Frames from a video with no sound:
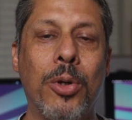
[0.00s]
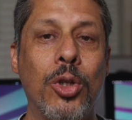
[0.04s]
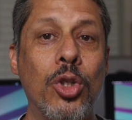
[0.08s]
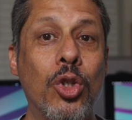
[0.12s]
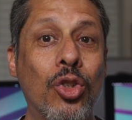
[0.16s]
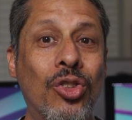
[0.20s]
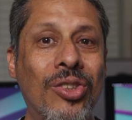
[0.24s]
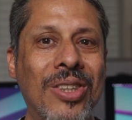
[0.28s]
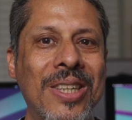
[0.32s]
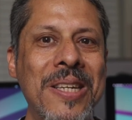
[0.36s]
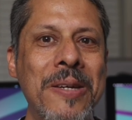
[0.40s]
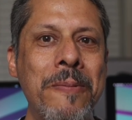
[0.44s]
But
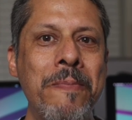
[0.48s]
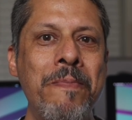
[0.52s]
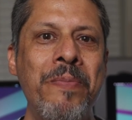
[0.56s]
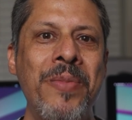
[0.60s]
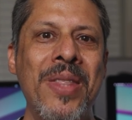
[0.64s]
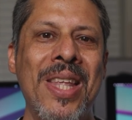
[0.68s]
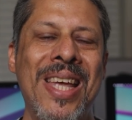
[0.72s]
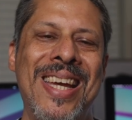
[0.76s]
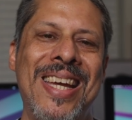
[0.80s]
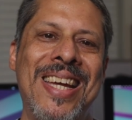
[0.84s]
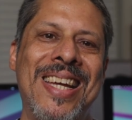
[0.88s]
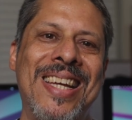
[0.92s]
you see,
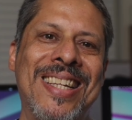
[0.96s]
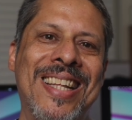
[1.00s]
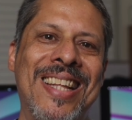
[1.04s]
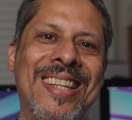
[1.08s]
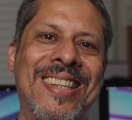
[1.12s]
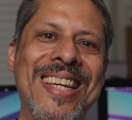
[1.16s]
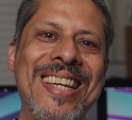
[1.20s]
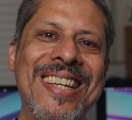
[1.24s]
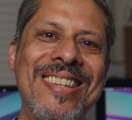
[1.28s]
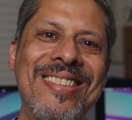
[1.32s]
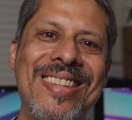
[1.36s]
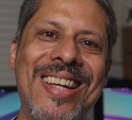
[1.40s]
the
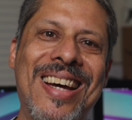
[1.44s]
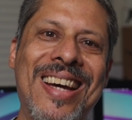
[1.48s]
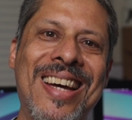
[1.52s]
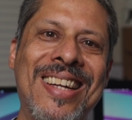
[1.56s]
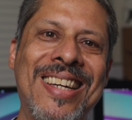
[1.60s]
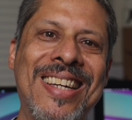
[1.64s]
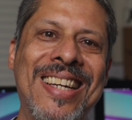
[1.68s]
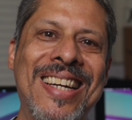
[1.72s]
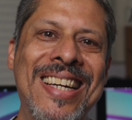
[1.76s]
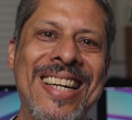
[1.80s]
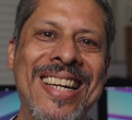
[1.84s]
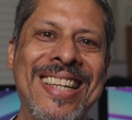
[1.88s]
thing is
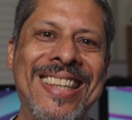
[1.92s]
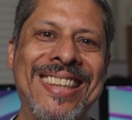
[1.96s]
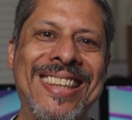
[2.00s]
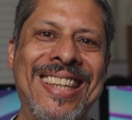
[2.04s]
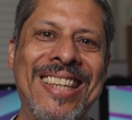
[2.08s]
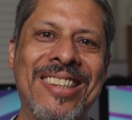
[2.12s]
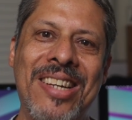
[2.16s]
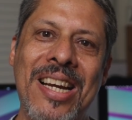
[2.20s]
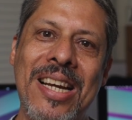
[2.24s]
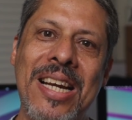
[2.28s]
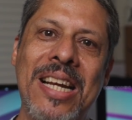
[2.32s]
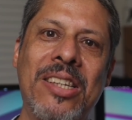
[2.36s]
that
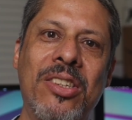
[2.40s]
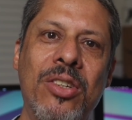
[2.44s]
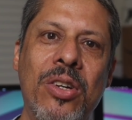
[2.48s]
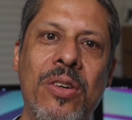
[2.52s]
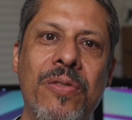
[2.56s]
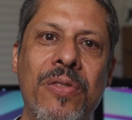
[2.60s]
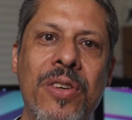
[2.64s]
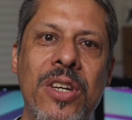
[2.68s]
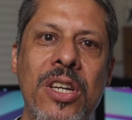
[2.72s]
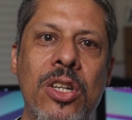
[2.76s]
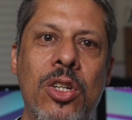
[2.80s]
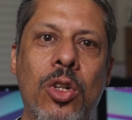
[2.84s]
Tesla electric
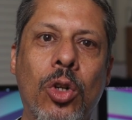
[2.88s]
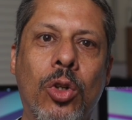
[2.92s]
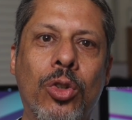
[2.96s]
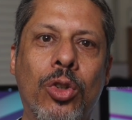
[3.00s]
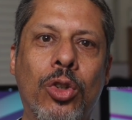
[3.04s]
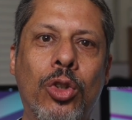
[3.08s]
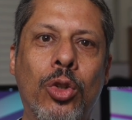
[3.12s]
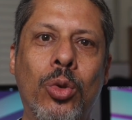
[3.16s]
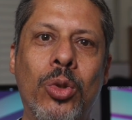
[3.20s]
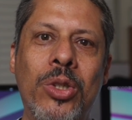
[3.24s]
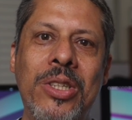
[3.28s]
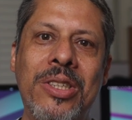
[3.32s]

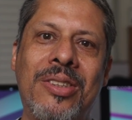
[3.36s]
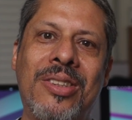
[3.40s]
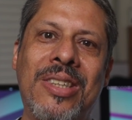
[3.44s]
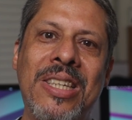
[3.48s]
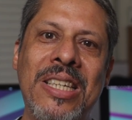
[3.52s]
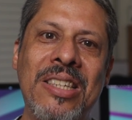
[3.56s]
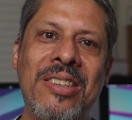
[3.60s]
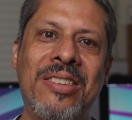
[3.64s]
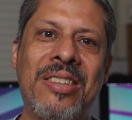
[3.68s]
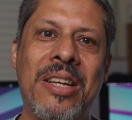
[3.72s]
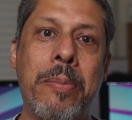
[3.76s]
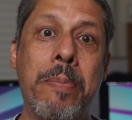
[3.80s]
vehicles do these
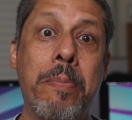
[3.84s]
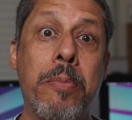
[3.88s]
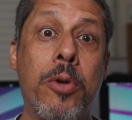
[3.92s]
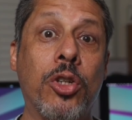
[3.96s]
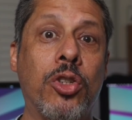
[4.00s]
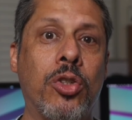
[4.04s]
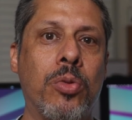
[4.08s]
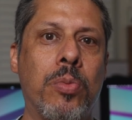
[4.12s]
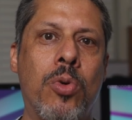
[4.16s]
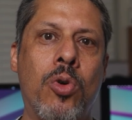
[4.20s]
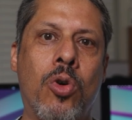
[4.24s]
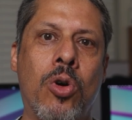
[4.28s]
things and
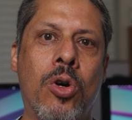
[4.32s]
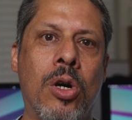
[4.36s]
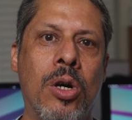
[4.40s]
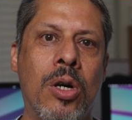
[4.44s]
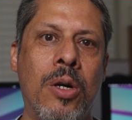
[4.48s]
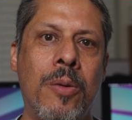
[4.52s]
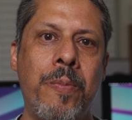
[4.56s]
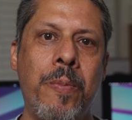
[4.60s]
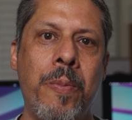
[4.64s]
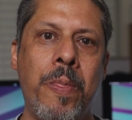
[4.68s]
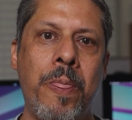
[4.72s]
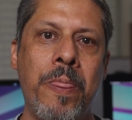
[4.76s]
much more.
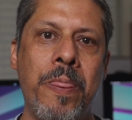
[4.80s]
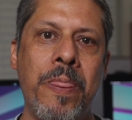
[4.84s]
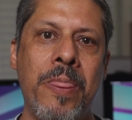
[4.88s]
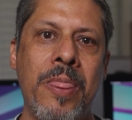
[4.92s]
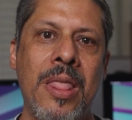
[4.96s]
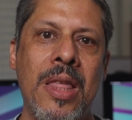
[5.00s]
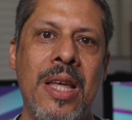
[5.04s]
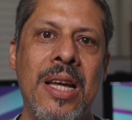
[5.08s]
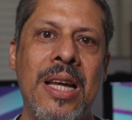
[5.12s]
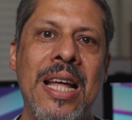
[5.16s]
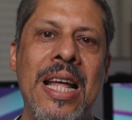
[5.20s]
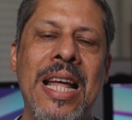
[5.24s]

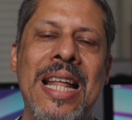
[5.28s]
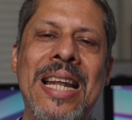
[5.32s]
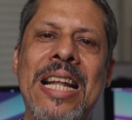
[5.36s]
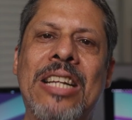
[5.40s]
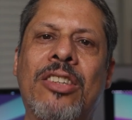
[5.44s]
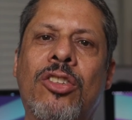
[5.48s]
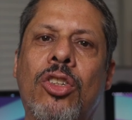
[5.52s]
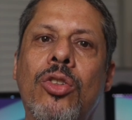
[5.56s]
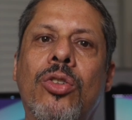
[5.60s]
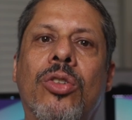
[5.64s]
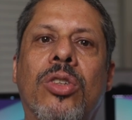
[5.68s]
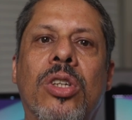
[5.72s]

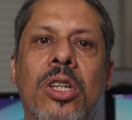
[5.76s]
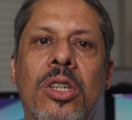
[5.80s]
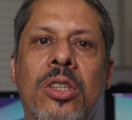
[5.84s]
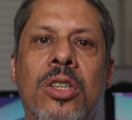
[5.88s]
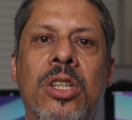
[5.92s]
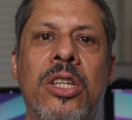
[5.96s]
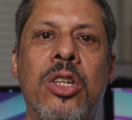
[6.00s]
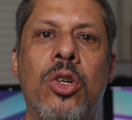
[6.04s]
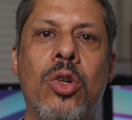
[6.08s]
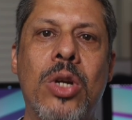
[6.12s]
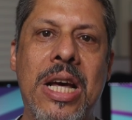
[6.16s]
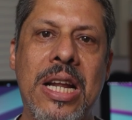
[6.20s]
Let's consider
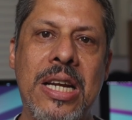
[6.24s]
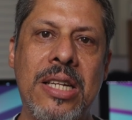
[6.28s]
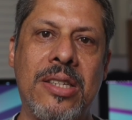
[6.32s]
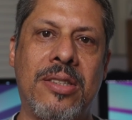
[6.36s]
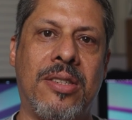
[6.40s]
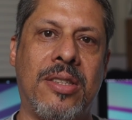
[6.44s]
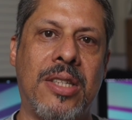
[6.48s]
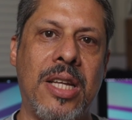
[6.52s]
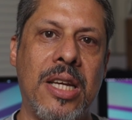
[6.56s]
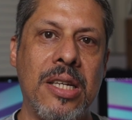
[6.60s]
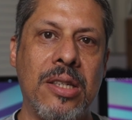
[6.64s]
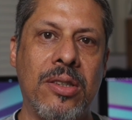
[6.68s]
the United
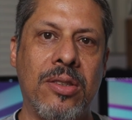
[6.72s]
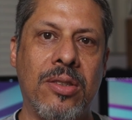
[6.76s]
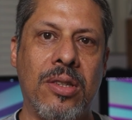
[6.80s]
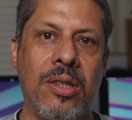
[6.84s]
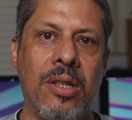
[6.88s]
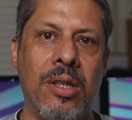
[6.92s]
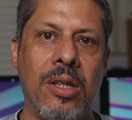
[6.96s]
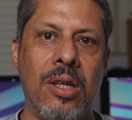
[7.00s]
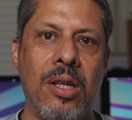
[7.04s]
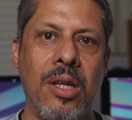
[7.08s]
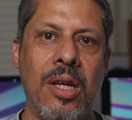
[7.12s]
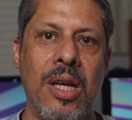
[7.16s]
States.
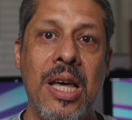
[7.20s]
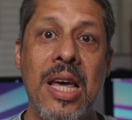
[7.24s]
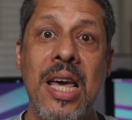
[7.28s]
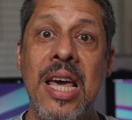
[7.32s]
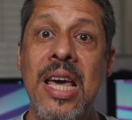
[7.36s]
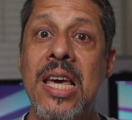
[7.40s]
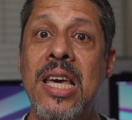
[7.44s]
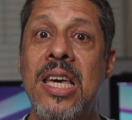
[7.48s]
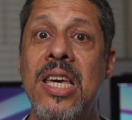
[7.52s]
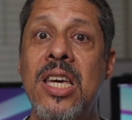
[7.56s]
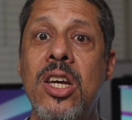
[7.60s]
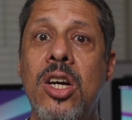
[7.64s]

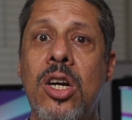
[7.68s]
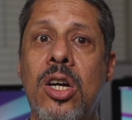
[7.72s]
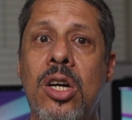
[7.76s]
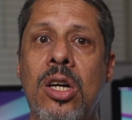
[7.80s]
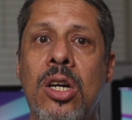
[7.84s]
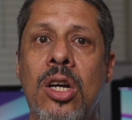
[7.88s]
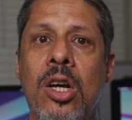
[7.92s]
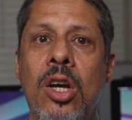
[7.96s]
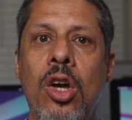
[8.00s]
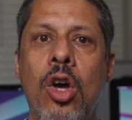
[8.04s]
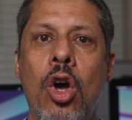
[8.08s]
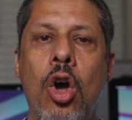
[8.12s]

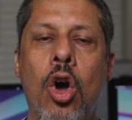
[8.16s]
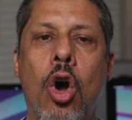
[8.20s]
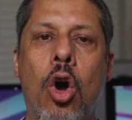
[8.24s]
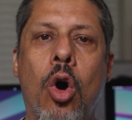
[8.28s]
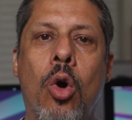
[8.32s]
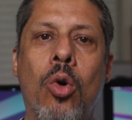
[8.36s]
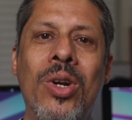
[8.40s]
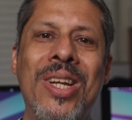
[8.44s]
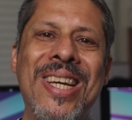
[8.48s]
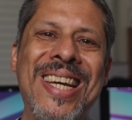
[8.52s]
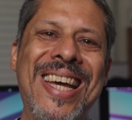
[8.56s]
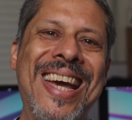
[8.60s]
Here,
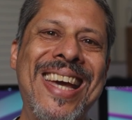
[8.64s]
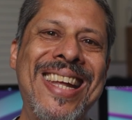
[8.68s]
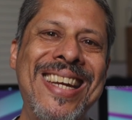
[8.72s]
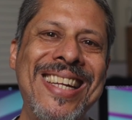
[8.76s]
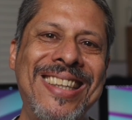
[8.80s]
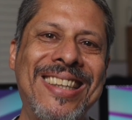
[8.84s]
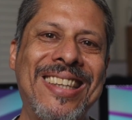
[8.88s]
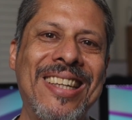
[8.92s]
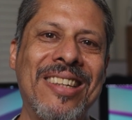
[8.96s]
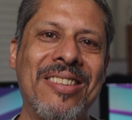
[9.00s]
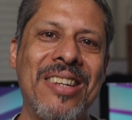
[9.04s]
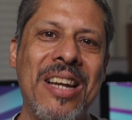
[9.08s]
owning
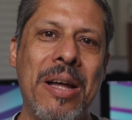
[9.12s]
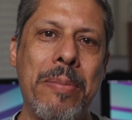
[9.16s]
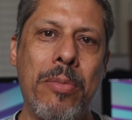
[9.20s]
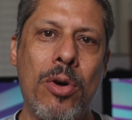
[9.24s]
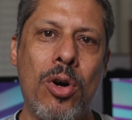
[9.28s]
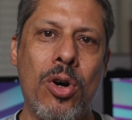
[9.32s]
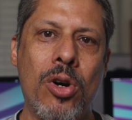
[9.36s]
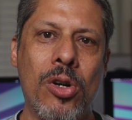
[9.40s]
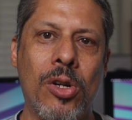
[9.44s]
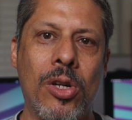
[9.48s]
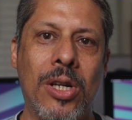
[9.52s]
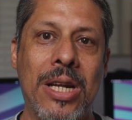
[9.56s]
any Tesla
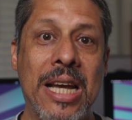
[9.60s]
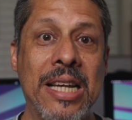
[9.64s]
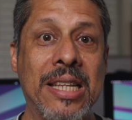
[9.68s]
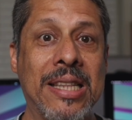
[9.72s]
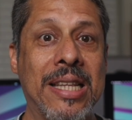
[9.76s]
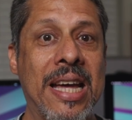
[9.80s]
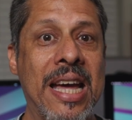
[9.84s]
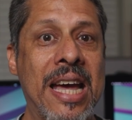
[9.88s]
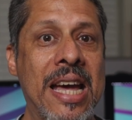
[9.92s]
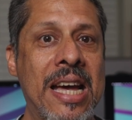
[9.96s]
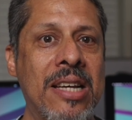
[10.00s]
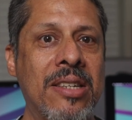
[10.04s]
model like
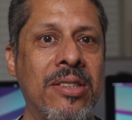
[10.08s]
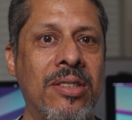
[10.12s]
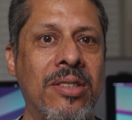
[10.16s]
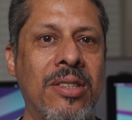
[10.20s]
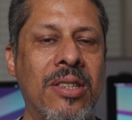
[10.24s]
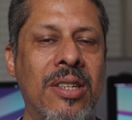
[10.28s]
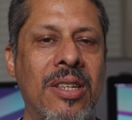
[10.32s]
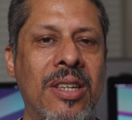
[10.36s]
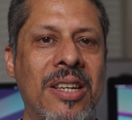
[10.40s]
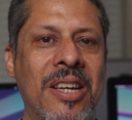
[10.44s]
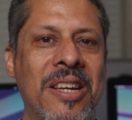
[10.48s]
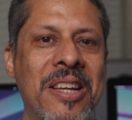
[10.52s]
the
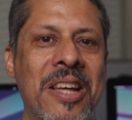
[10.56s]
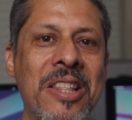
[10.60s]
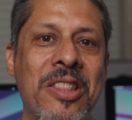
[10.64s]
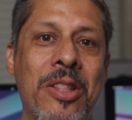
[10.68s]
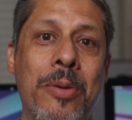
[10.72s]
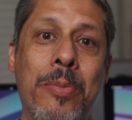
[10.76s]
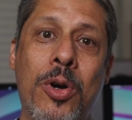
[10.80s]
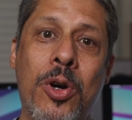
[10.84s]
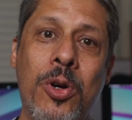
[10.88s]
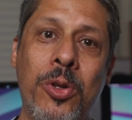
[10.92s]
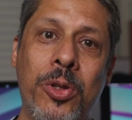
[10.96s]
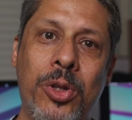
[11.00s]
S,
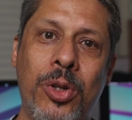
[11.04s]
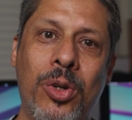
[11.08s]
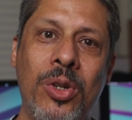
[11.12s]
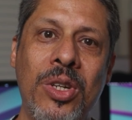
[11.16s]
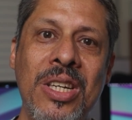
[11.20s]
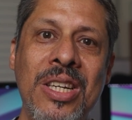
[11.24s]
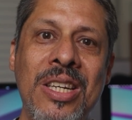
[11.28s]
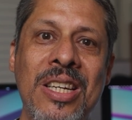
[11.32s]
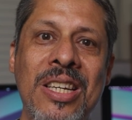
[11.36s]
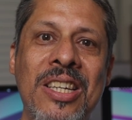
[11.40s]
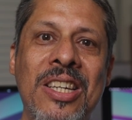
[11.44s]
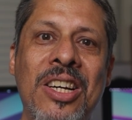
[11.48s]
the Model
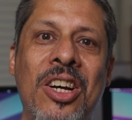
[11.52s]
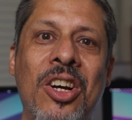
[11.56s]
3,